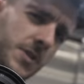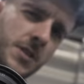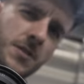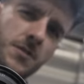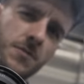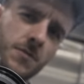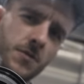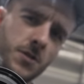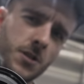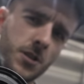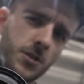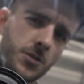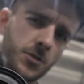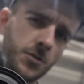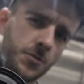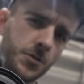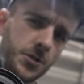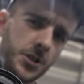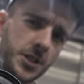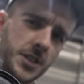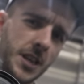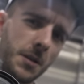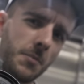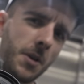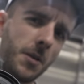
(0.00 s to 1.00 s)
We've got
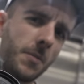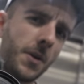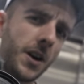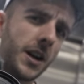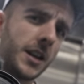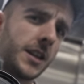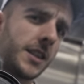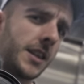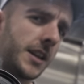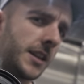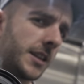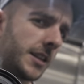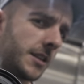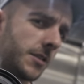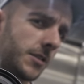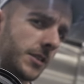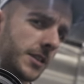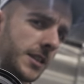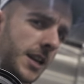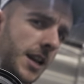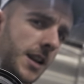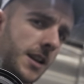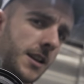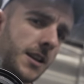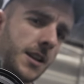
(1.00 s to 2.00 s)
George's demo bike that he got
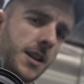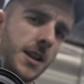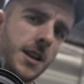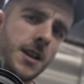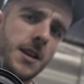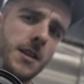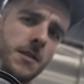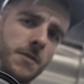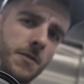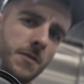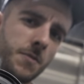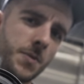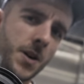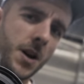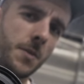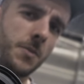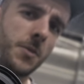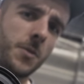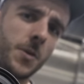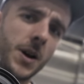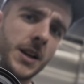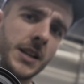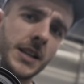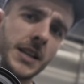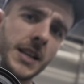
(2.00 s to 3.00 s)
sent. We've
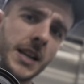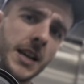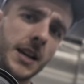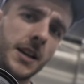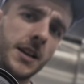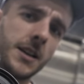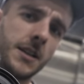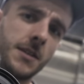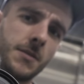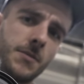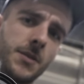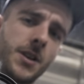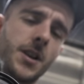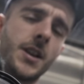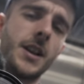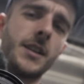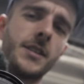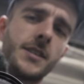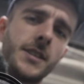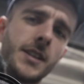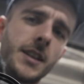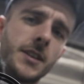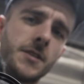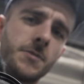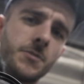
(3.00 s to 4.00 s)
purple wended it. We're going out
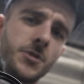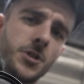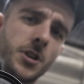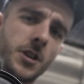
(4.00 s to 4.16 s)
to take some